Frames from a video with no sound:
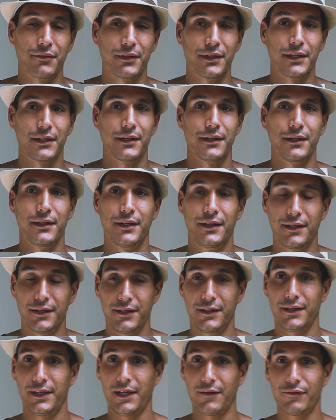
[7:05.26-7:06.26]
really gonna
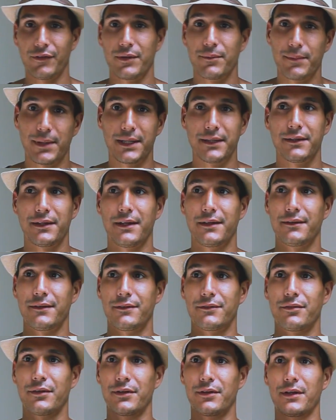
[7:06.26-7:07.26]
heavily maintain
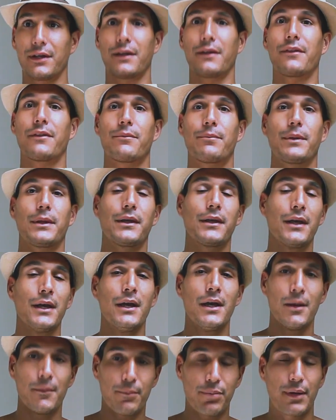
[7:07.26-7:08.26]
this, right? You got to be
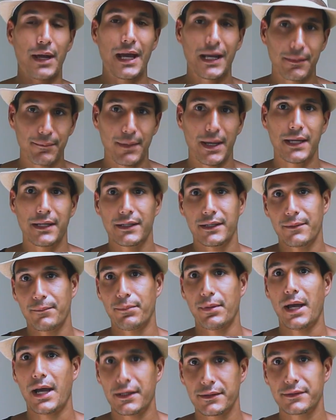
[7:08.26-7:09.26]
pragmatic
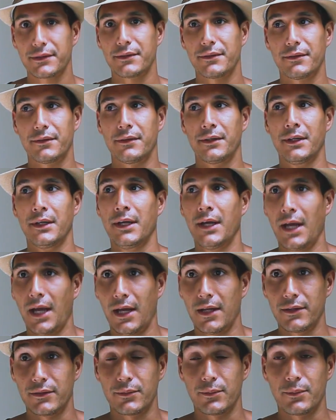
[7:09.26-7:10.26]
and practical
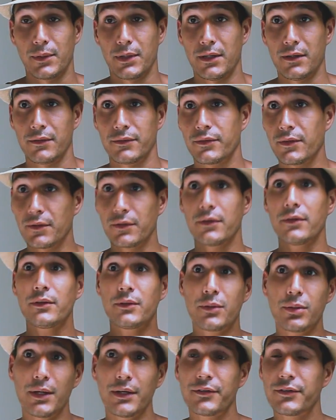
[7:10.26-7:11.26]
as well. So good
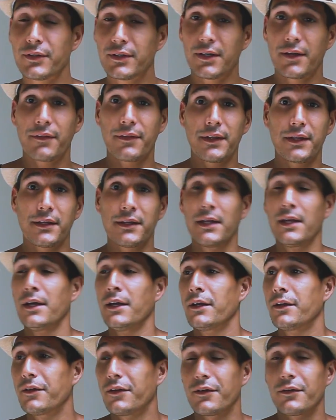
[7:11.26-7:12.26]
question. I think,
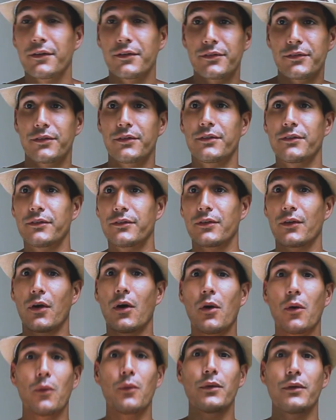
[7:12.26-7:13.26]
you know, this is
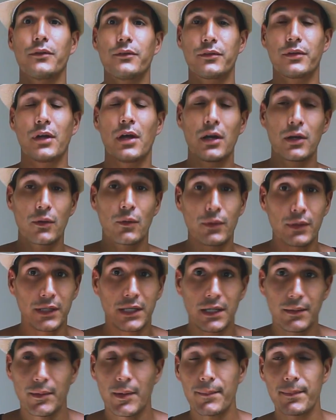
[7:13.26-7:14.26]
always going to
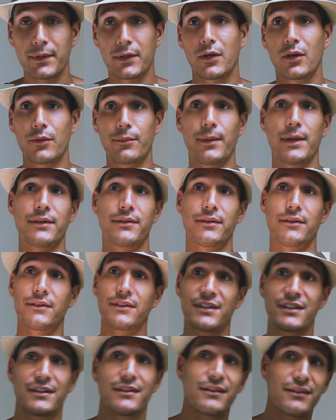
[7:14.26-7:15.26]
come up in code
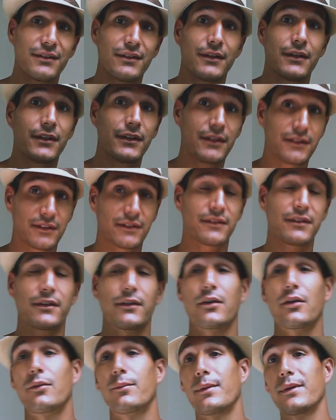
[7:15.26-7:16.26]
bases,
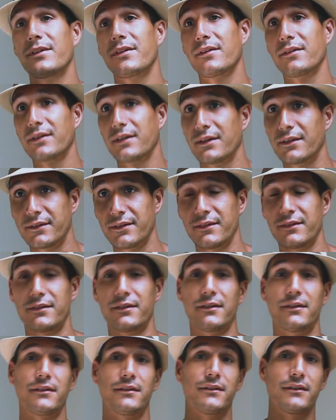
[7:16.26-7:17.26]
existing code bases,
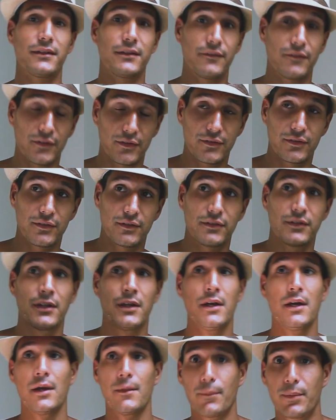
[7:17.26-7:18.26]
consistency versus
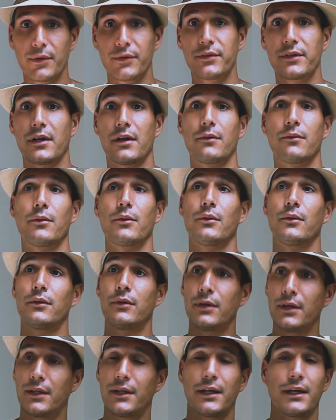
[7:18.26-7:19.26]
Boy Scout
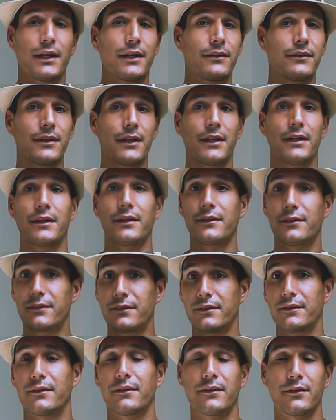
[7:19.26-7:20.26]
rule. And like I said,
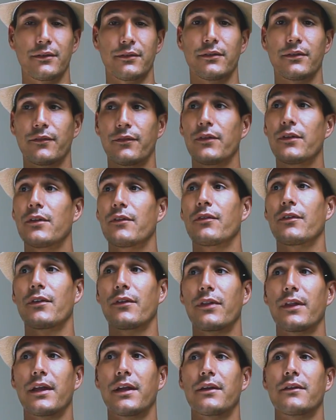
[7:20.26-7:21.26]
it's there's a few
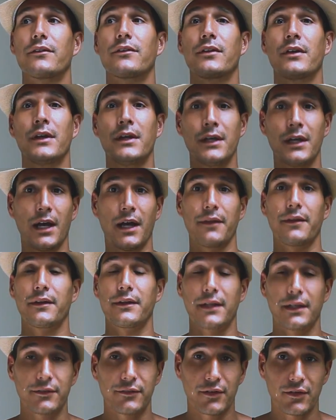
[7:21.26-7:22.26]
different things. I
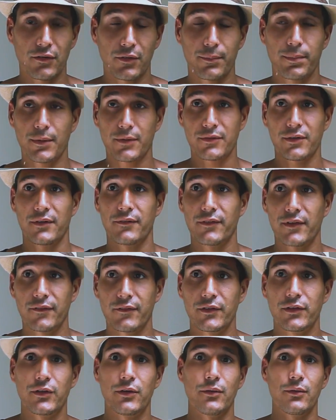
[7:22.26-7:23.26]
think that general approach I've
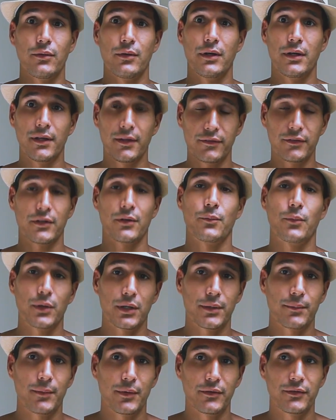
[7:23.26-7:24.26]
given you is going to
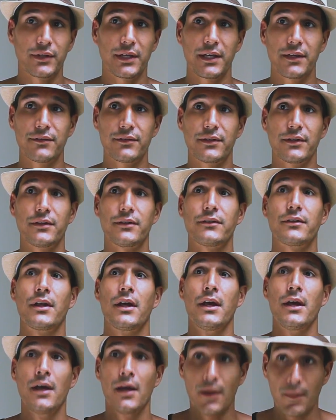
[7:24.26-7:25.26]
work in most cases,
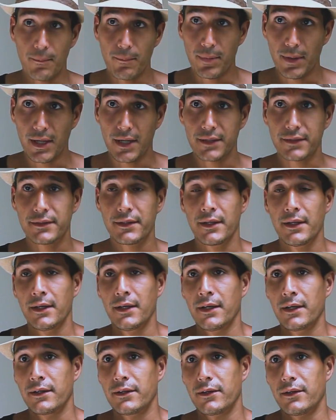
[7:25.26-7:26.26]
but
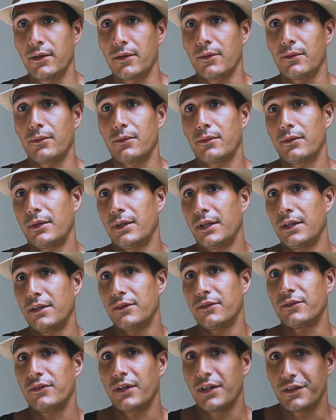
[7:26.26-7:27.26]
you know,
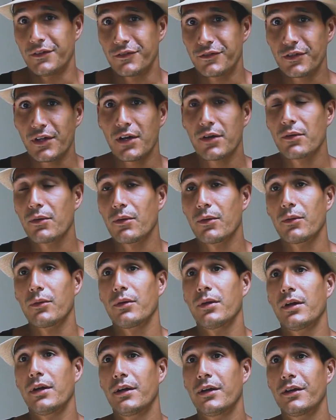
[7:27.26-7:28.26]
in, in
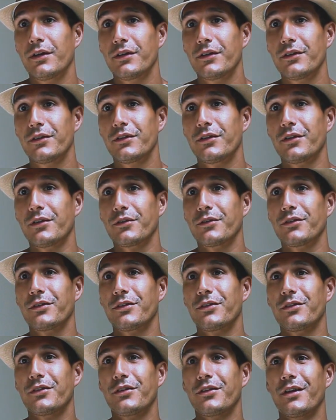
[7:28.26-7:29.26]
general, you know
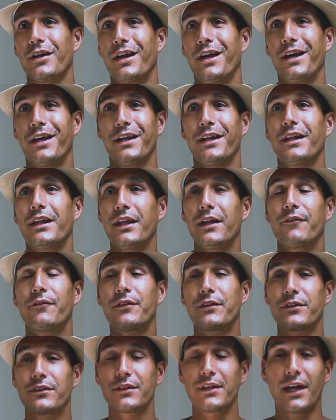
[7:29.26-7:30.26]
you if
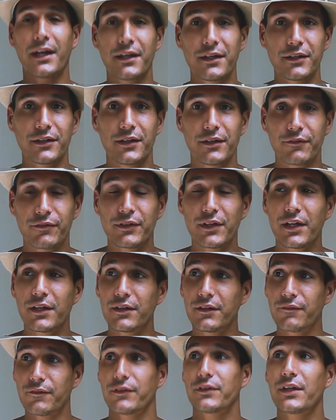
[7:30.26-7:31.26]
it's not a, if
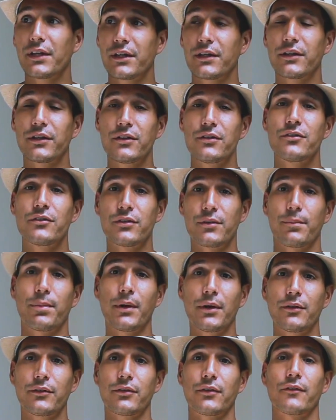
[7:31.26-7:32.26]
not if it's not a huge
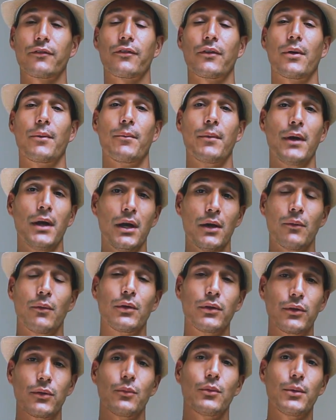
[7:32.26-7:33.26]
departure from
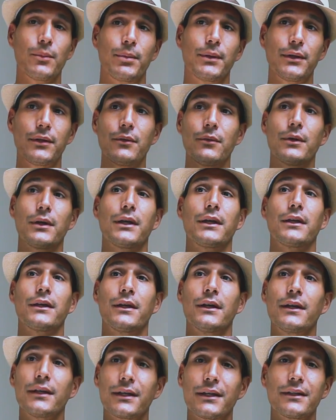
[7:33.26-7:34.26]
what you would be
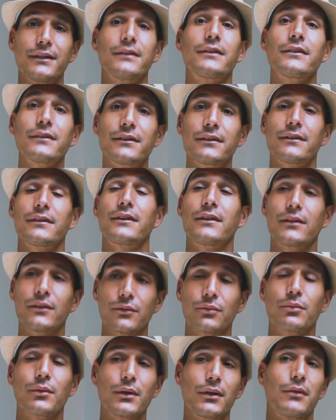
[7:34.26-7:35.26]
doing consistency
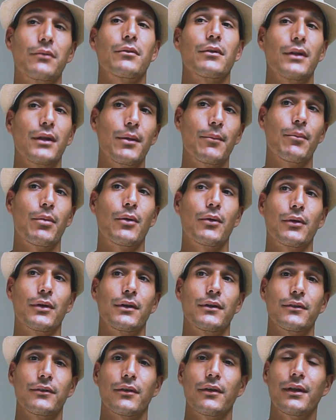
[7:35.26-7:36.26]
is really really
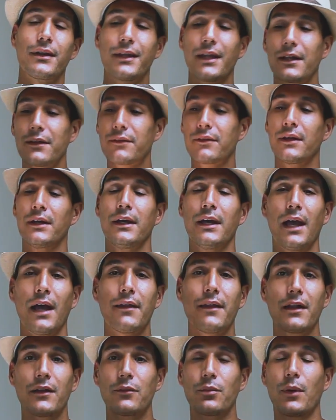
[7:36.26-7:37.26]
important so and that's
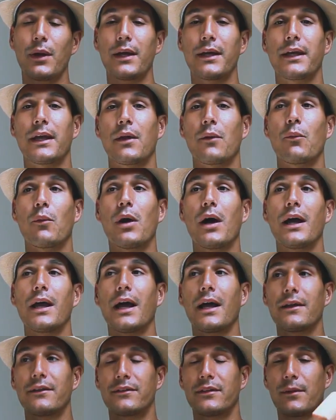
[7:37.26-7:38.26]
and that's why again why
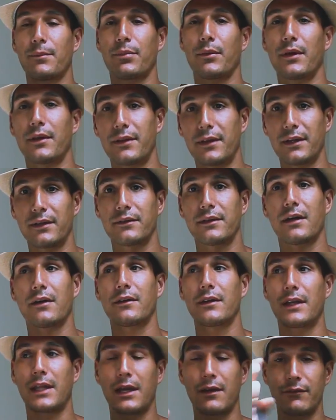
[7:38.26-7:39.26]
i separate things
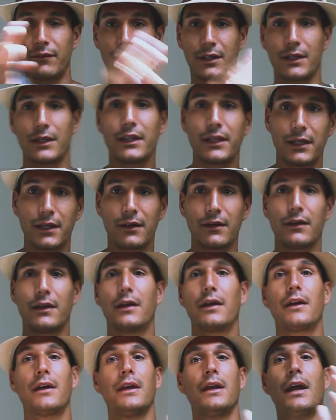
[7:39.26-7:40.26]
out and have the clean
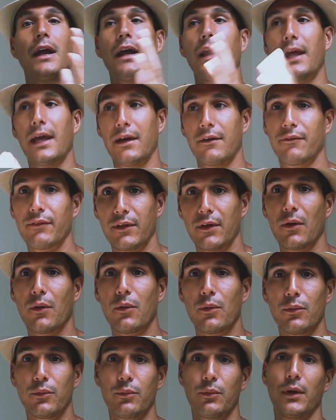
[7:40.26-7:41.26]
area and have the
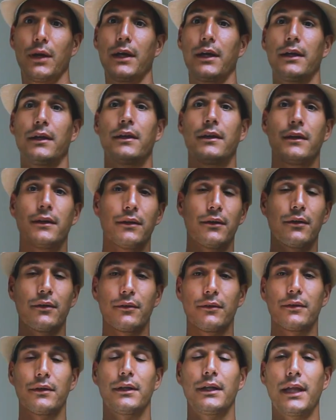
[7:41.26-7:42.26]
old way you
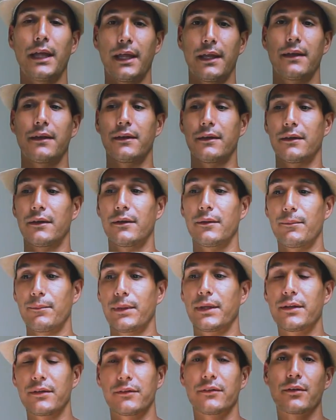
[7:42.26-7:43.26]
know in
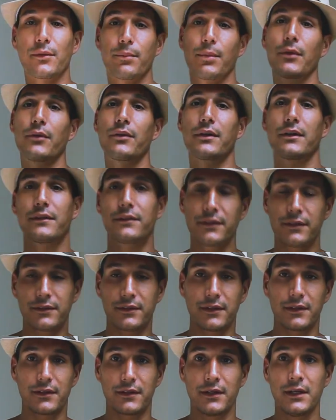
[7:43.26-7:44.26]
because they're both
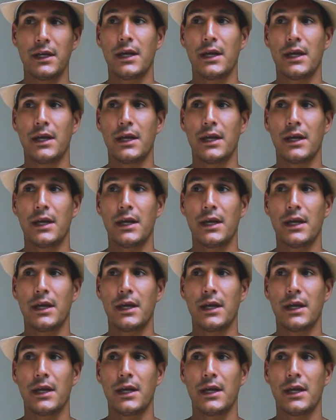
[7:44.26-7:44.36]
consistent